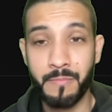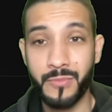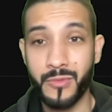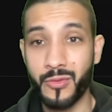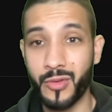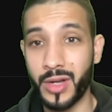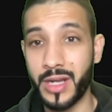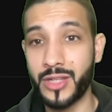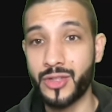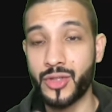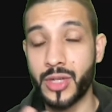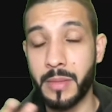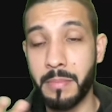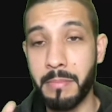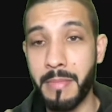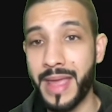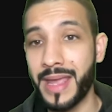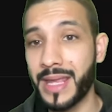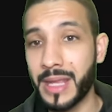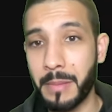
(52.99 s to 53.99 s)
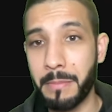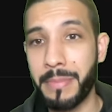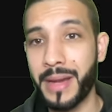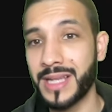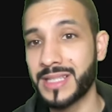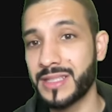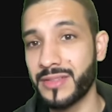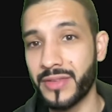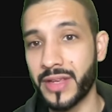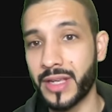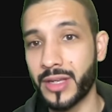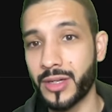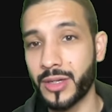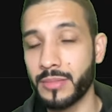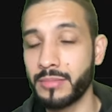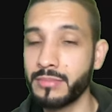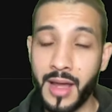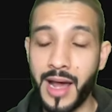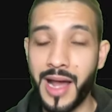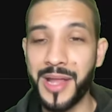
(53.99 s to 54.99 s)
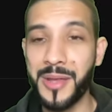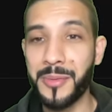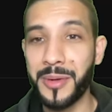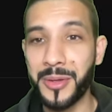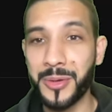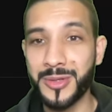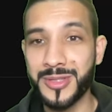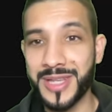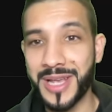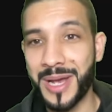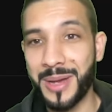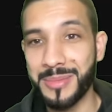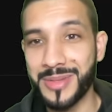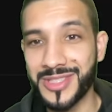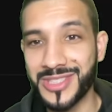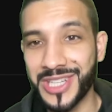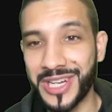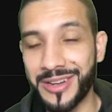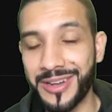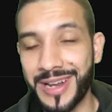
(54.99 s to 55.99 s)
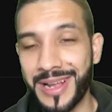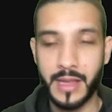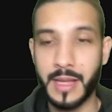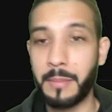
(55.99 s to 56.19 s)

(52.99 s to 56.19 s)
for literally making passive income and you want to also help this channel out,